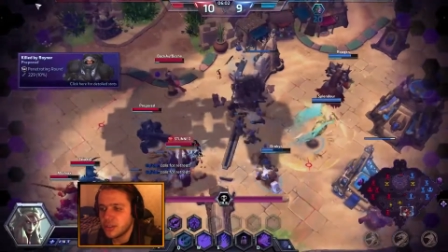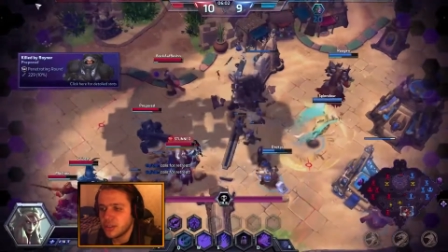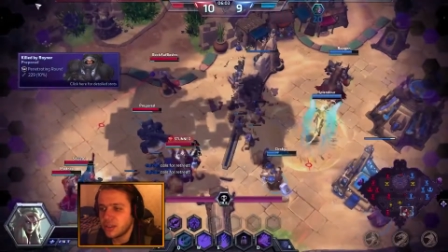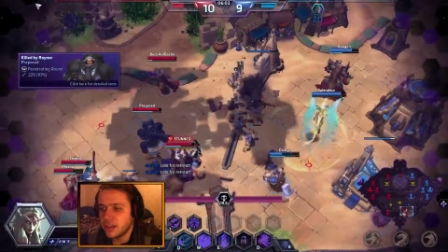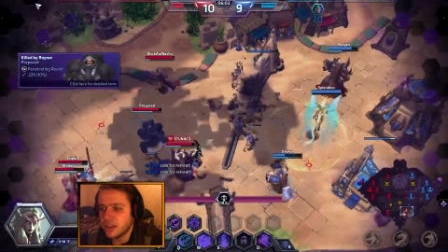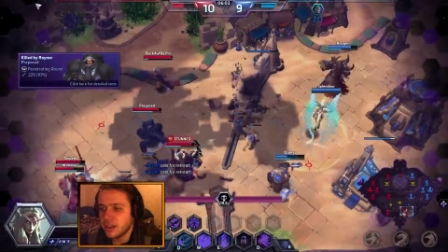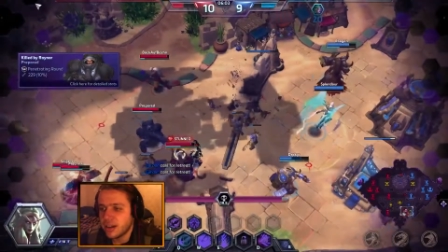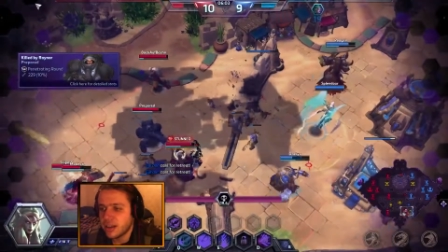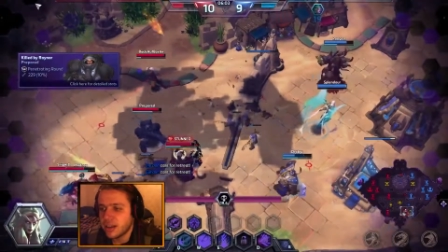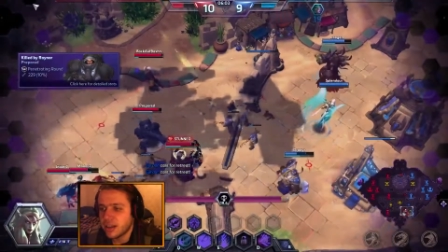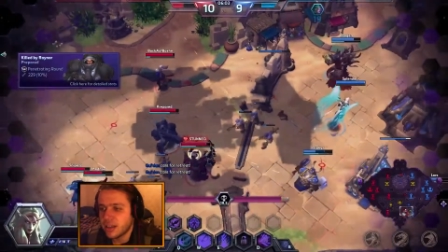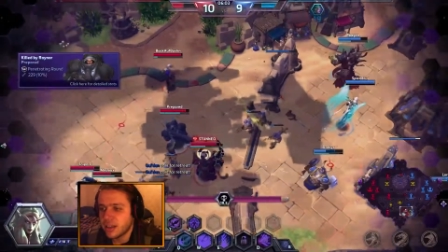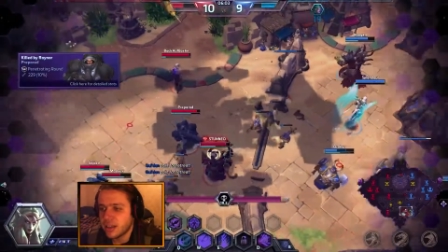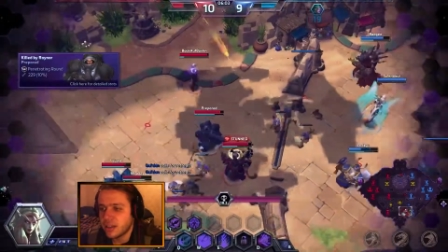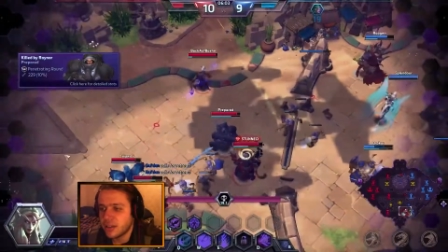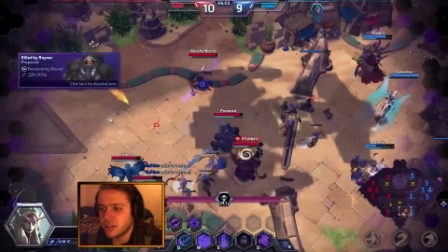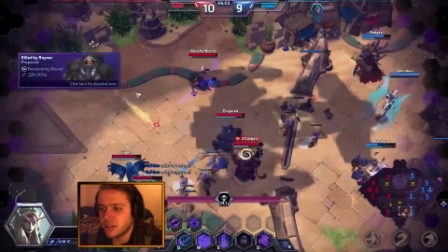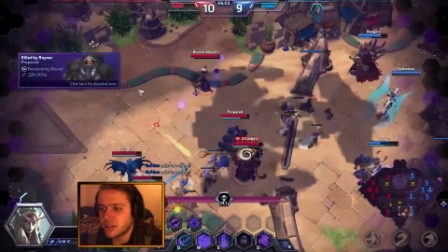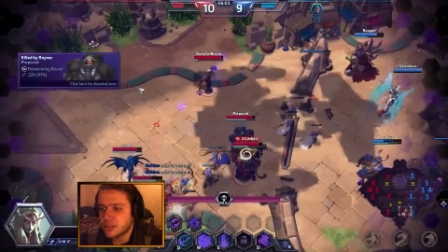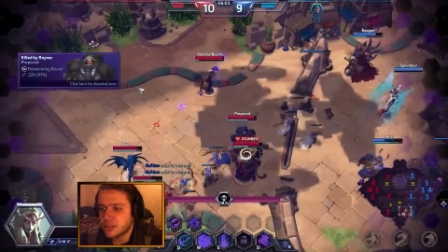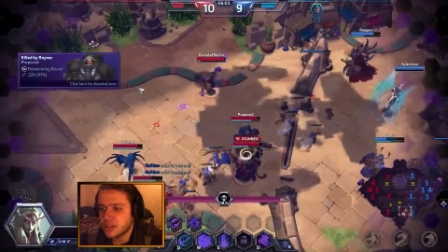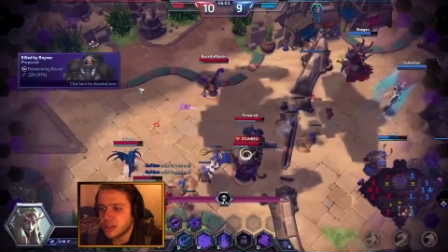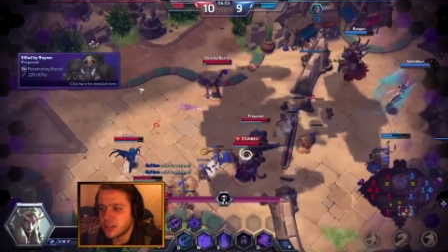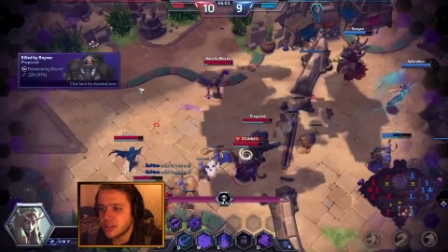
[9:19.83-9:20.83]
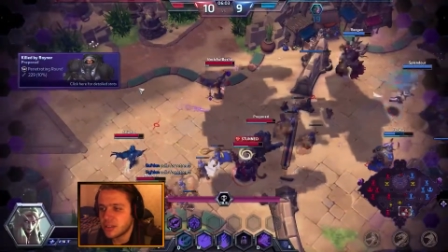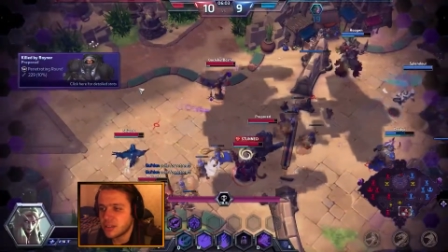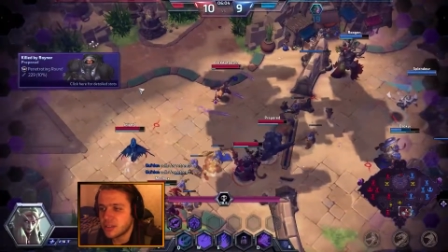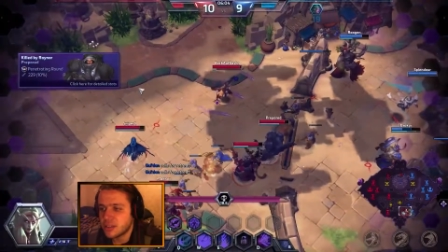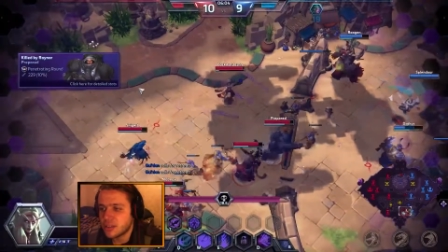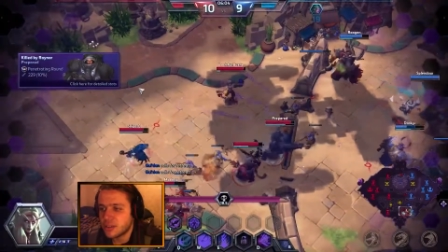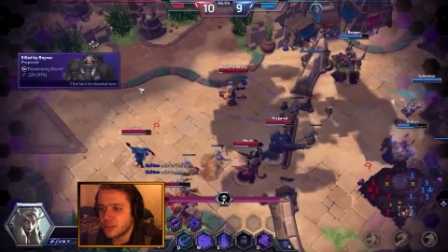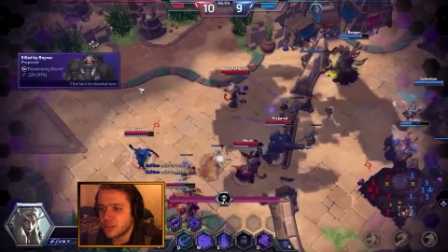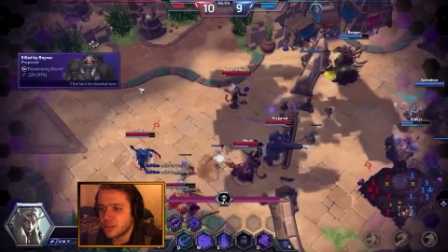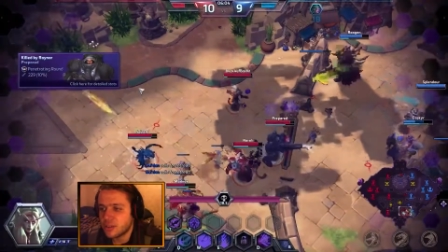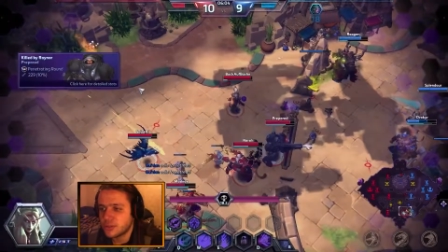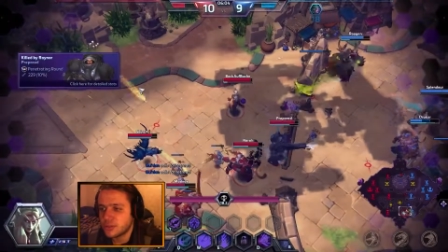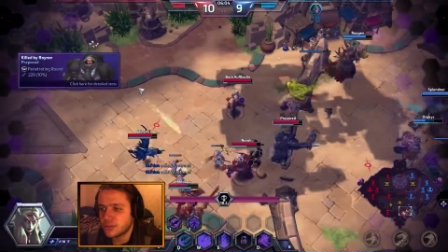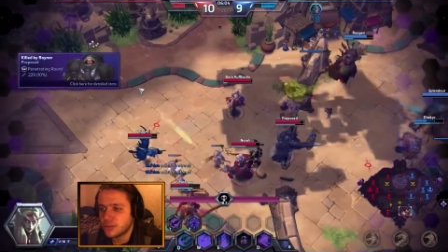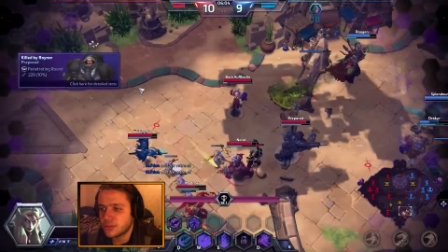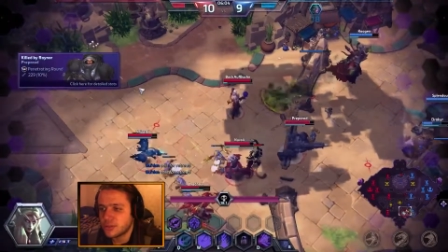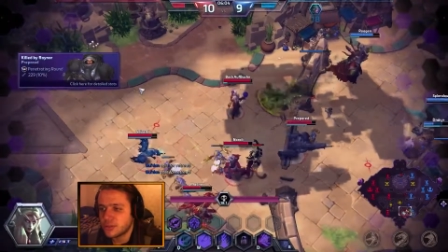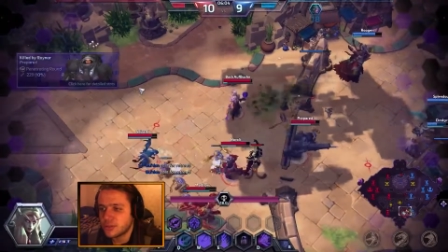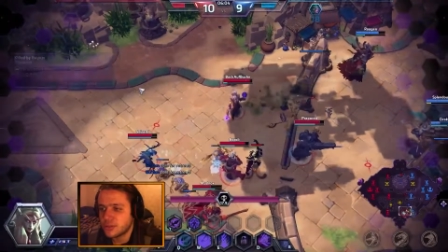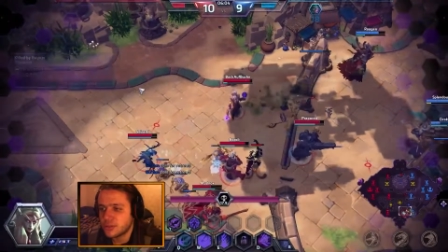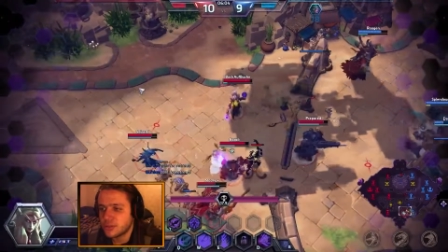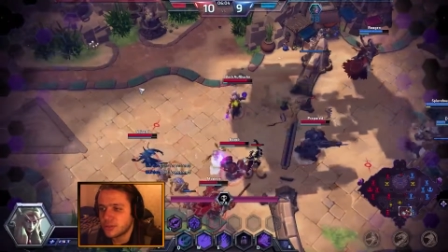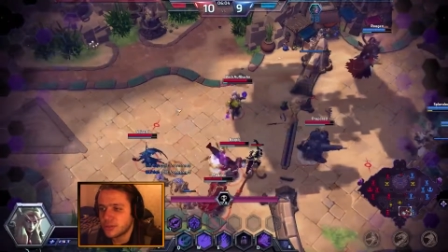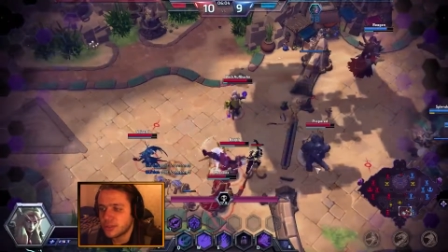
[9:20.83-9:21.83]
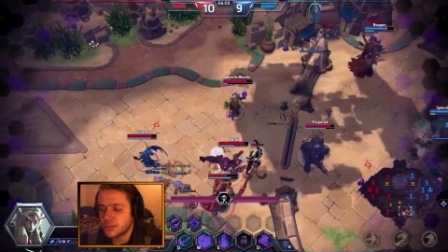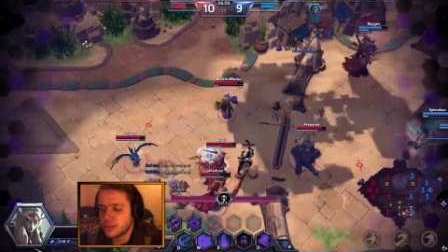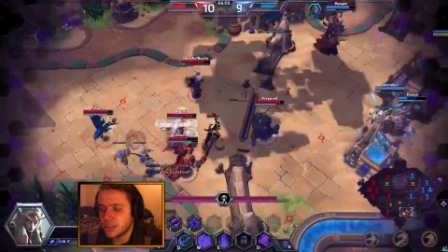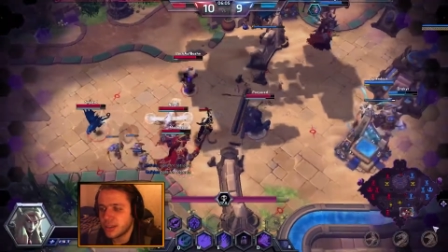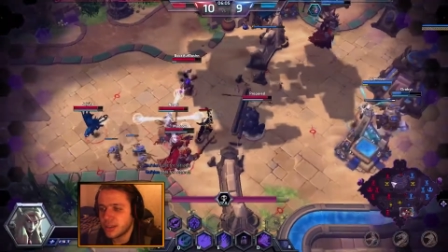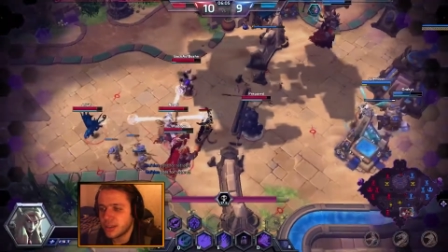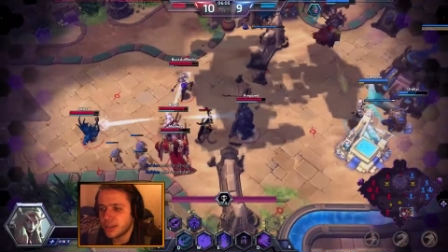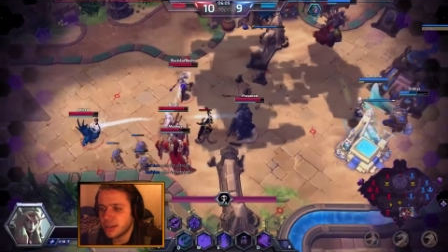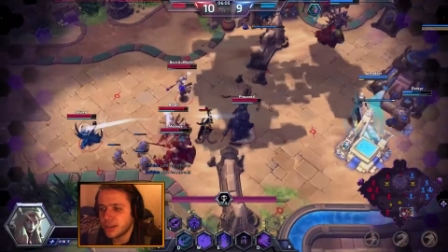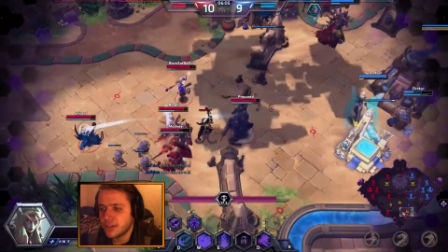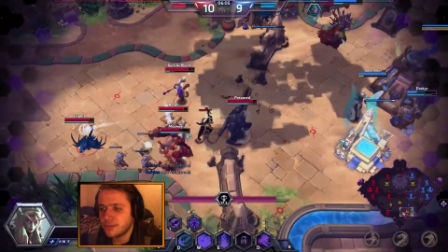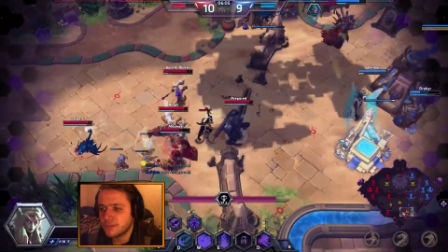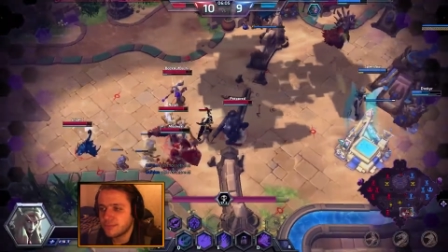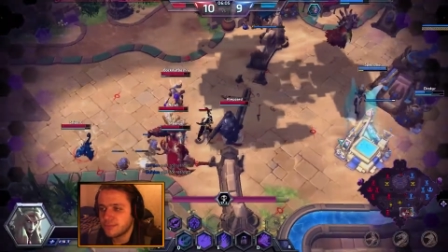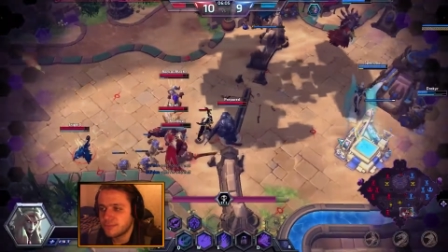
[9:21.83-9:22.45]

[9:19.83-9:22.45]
They had level 10, so... Yeah.